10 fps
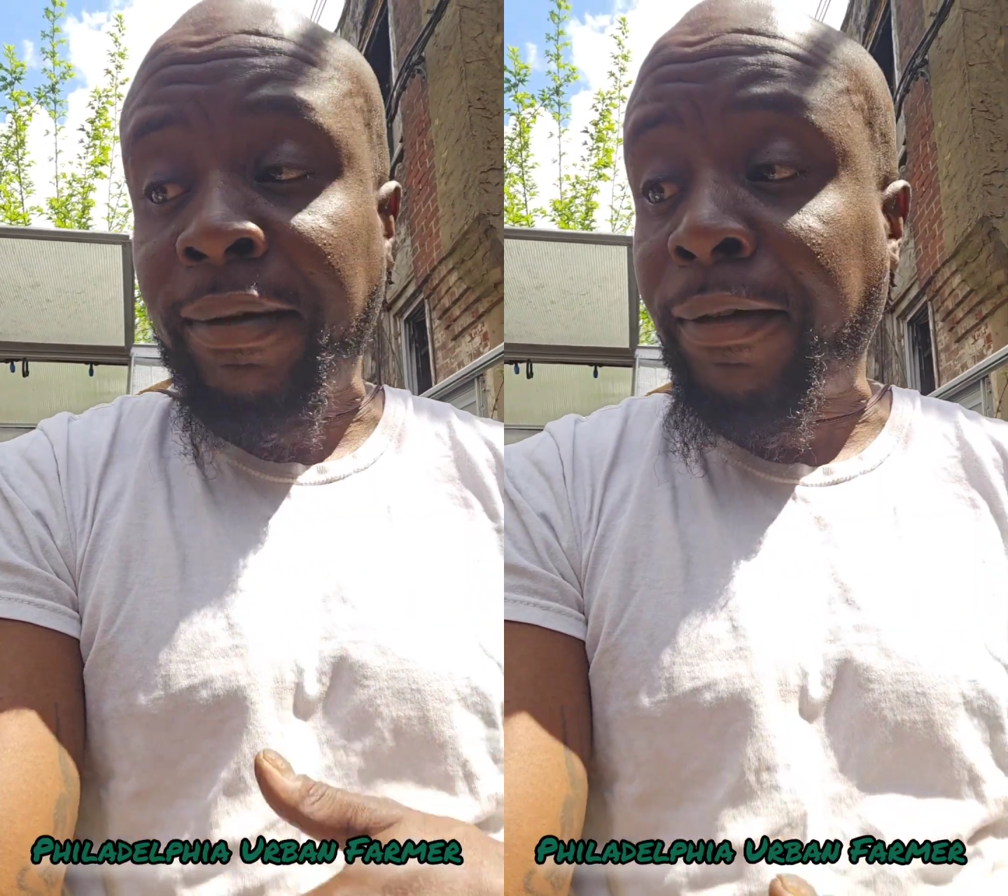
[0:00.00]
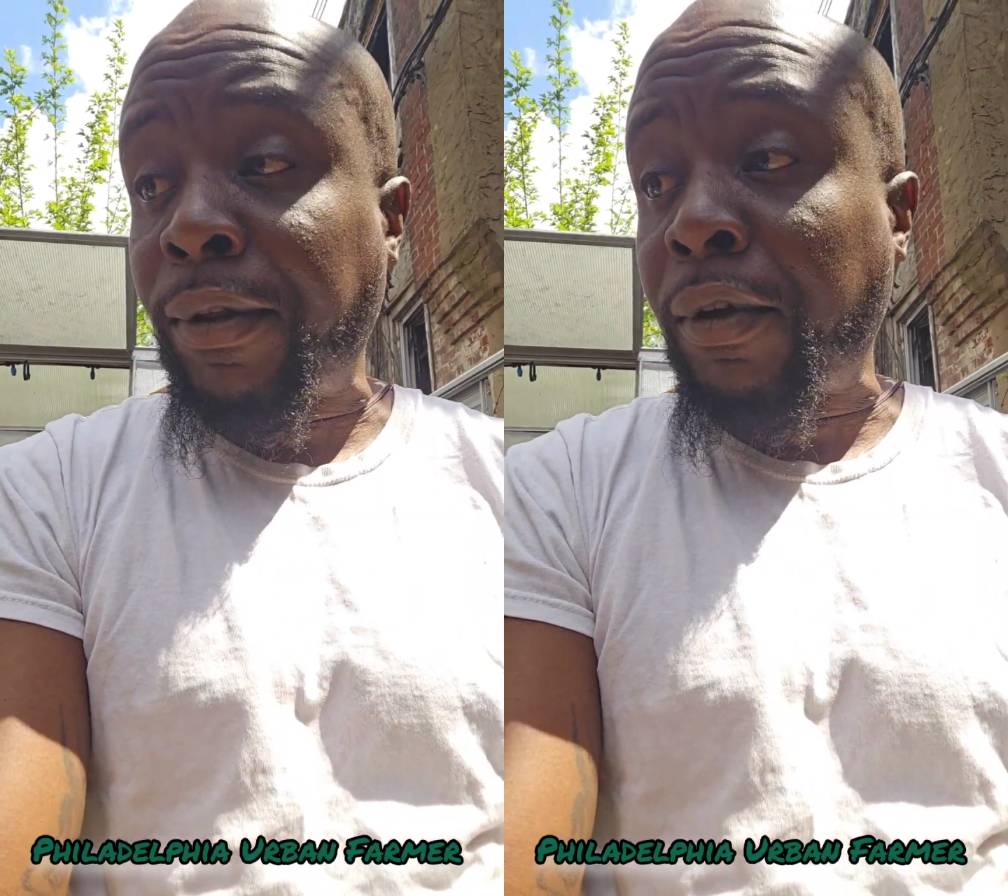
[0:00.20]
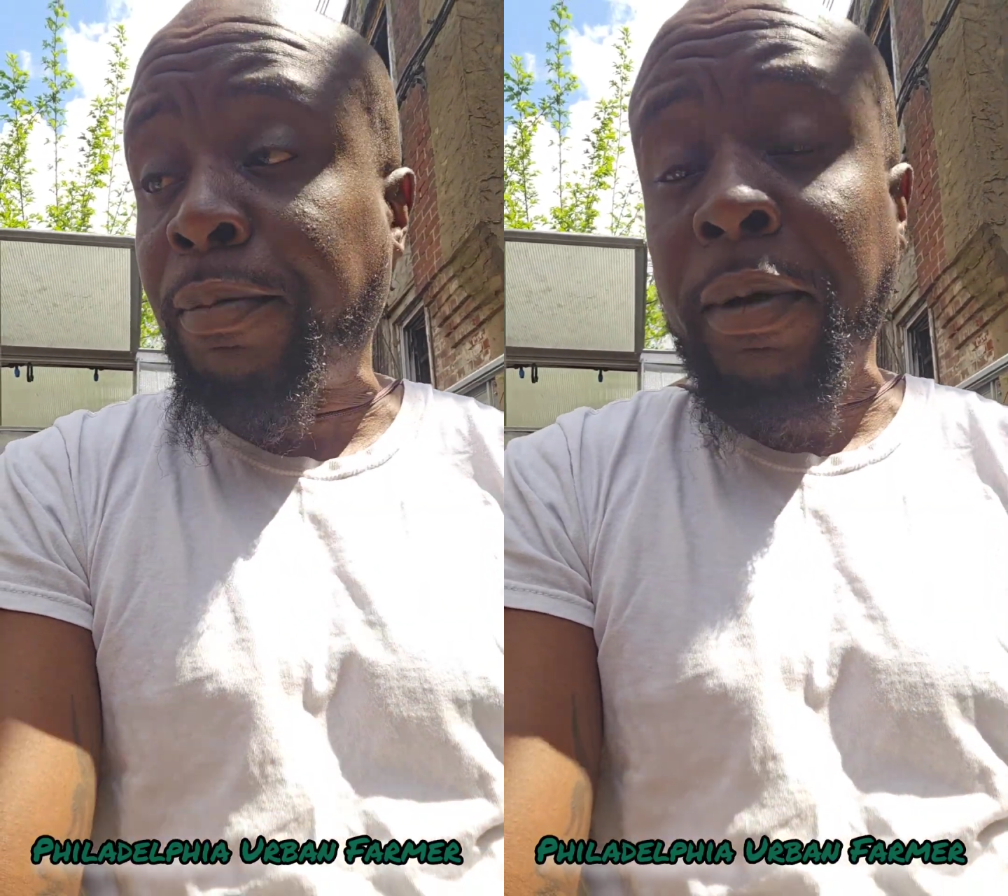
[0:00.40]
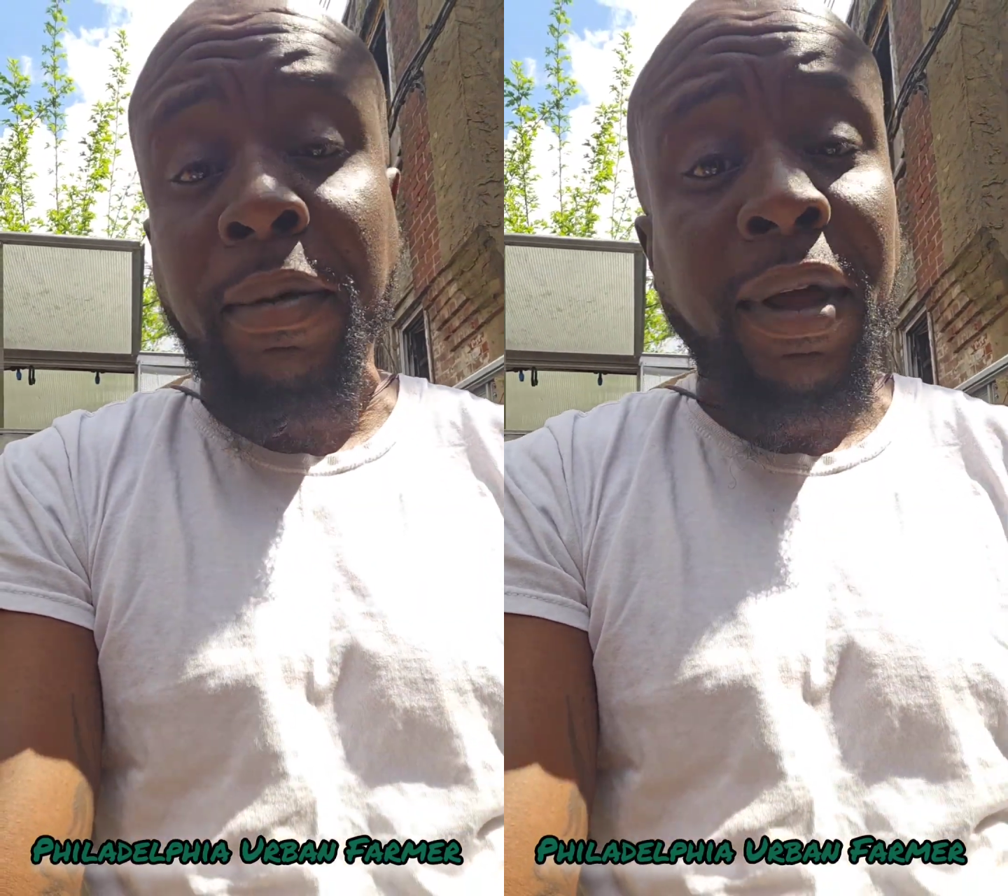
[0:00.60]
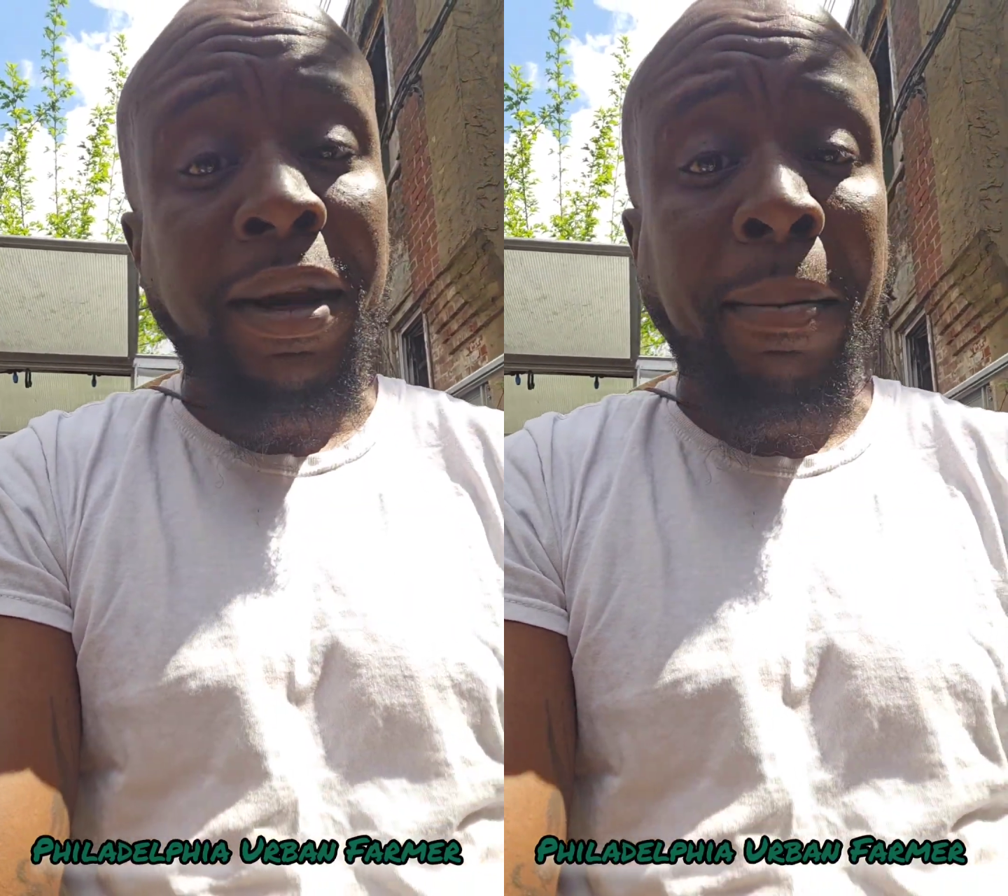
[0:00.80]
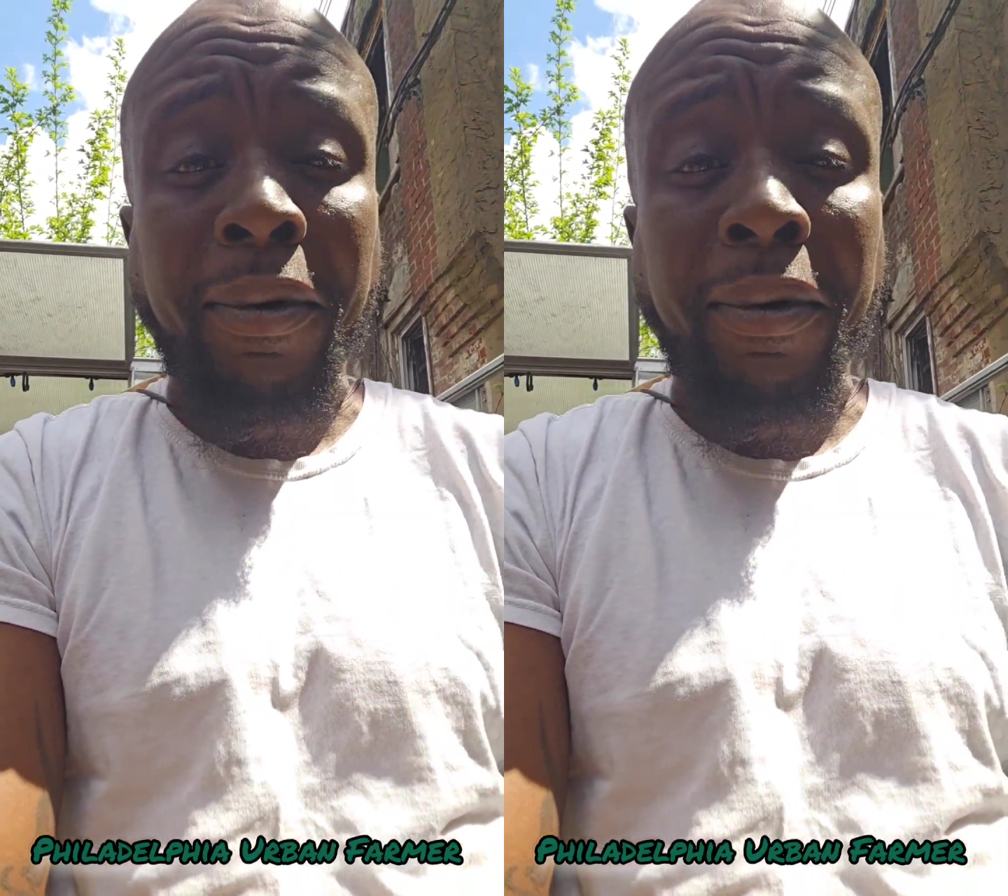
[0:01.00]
And for those people that are